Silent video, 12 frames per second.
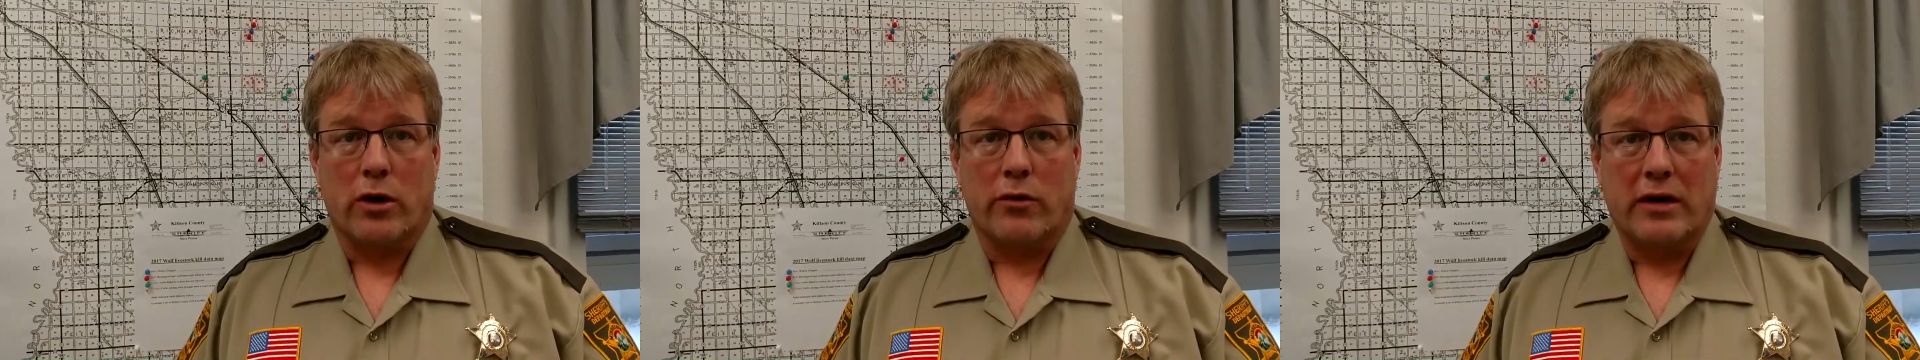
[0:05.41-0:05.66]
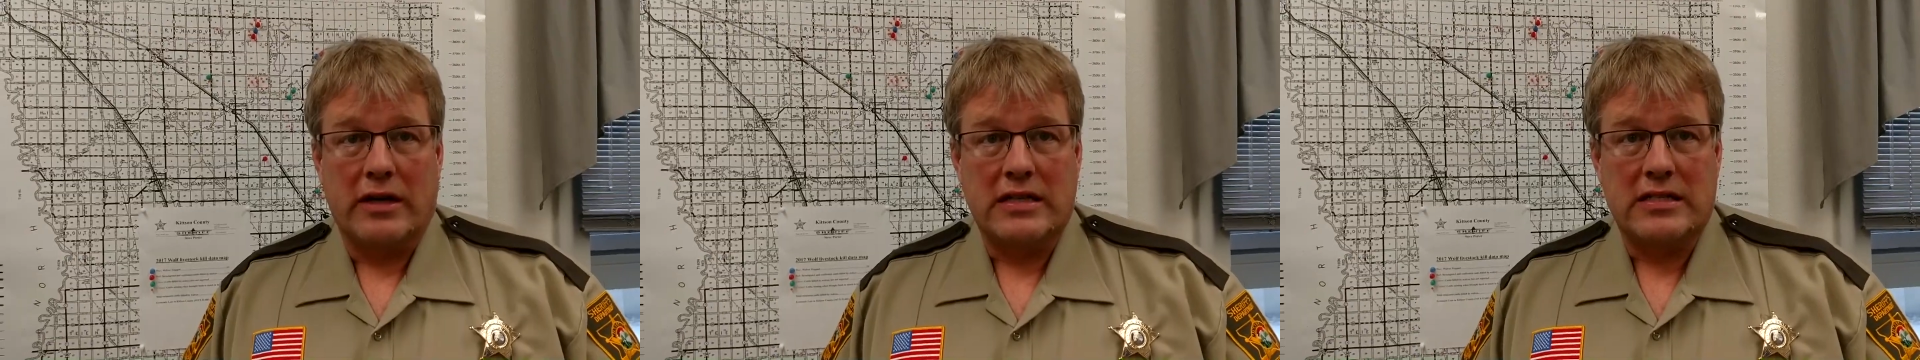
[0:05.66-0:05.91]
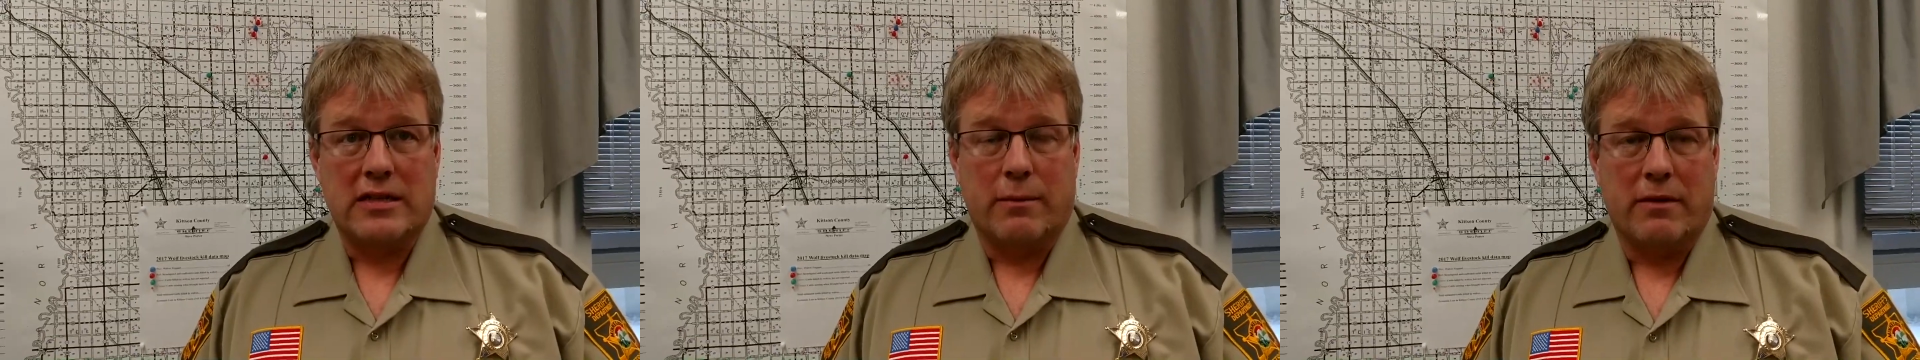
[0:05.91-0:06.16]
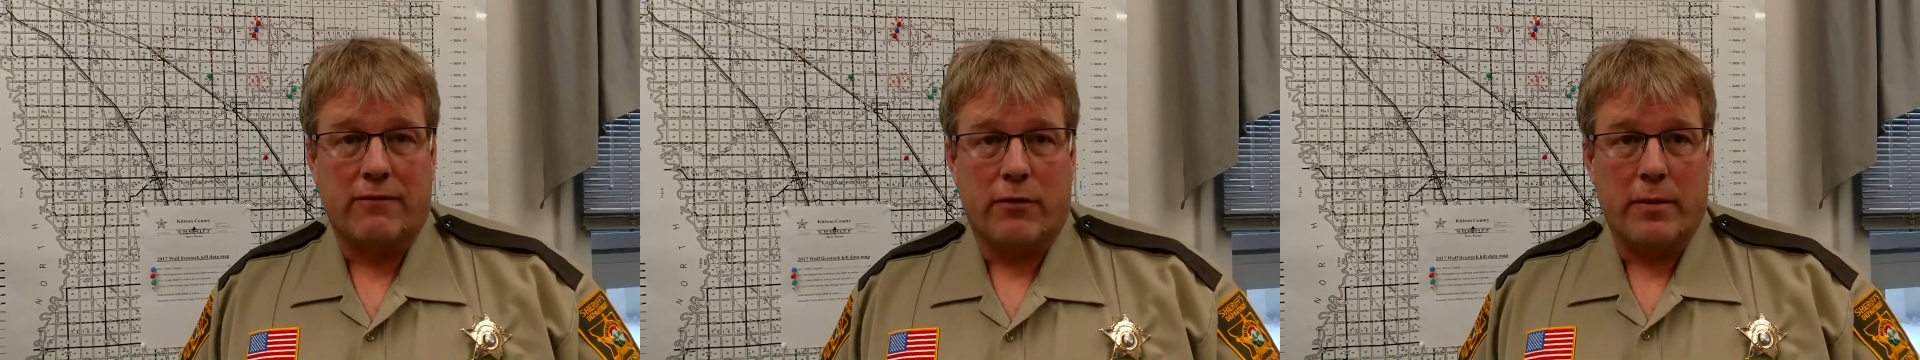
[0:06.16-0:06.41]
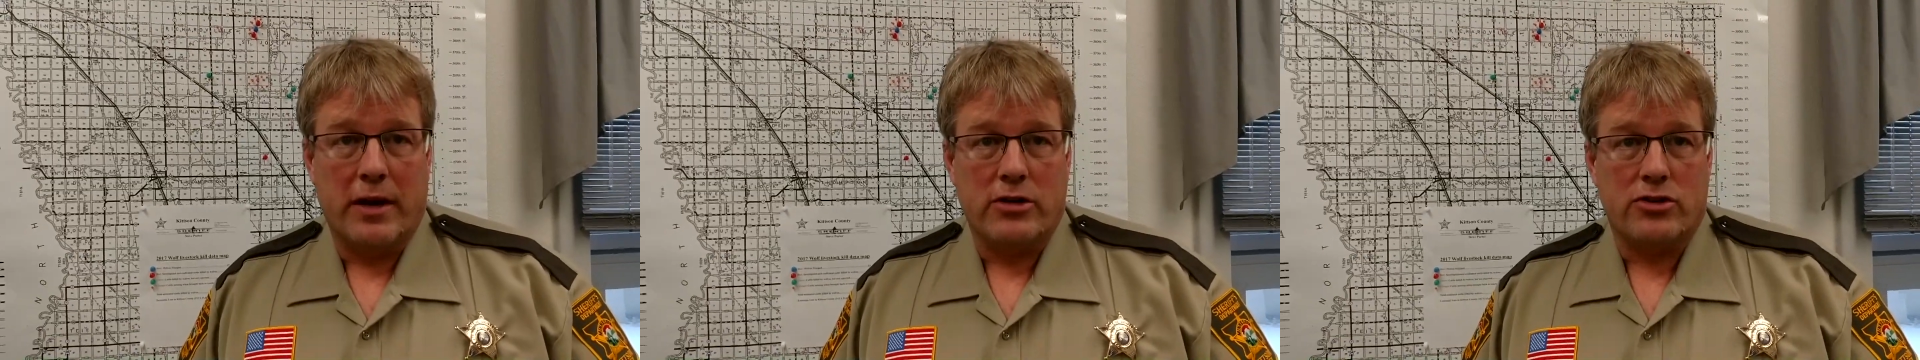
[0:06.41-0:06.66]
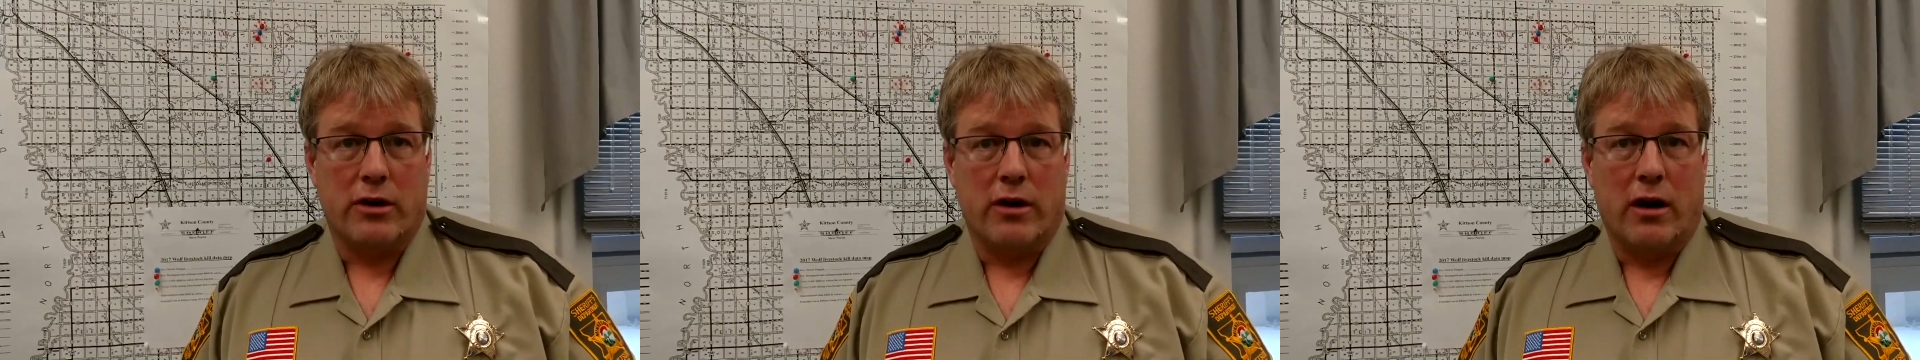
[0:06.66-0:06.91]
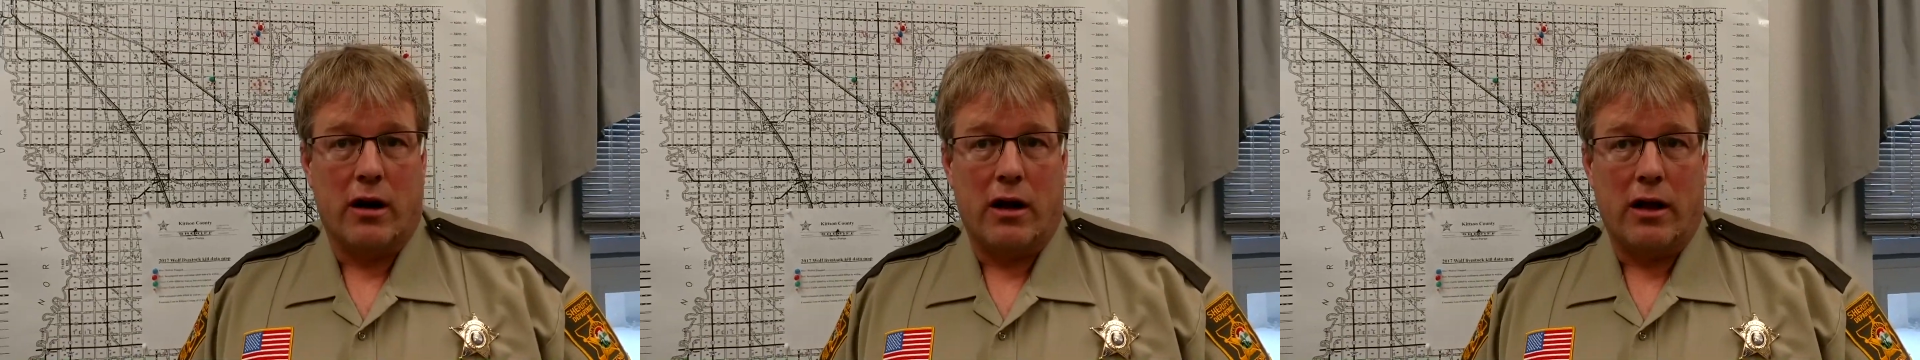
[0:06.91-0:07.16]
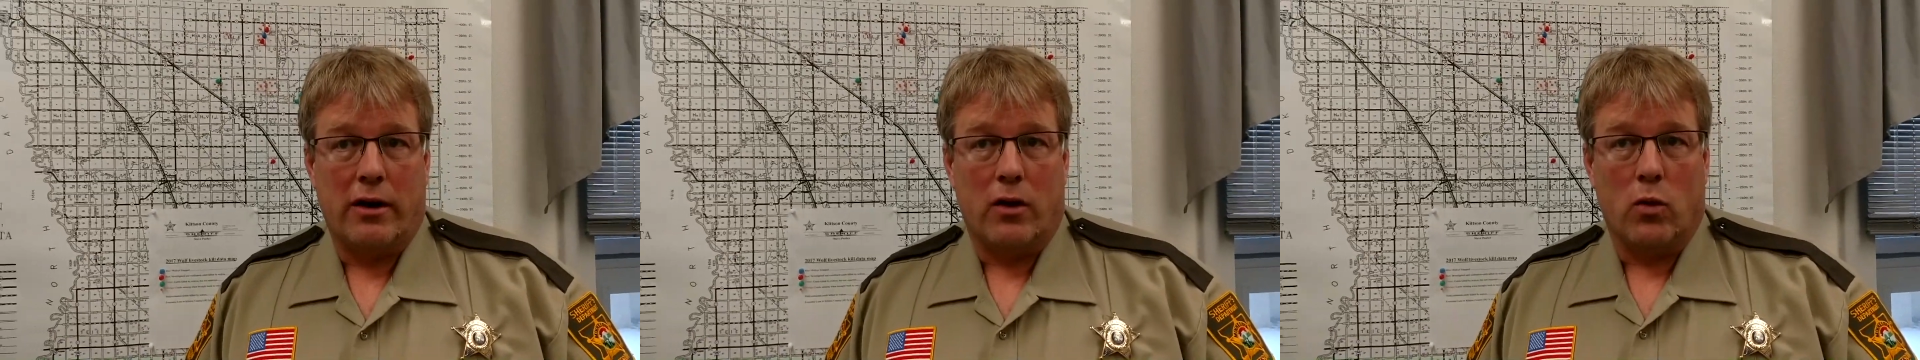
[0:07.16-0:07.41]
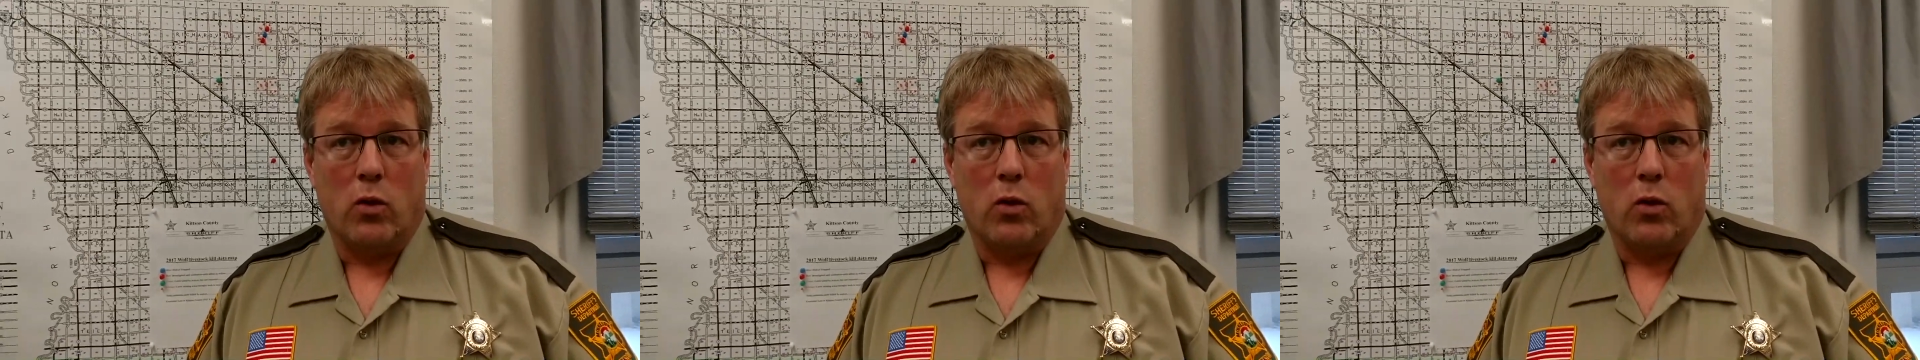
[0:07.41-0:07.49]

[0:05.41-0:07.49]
to release some information on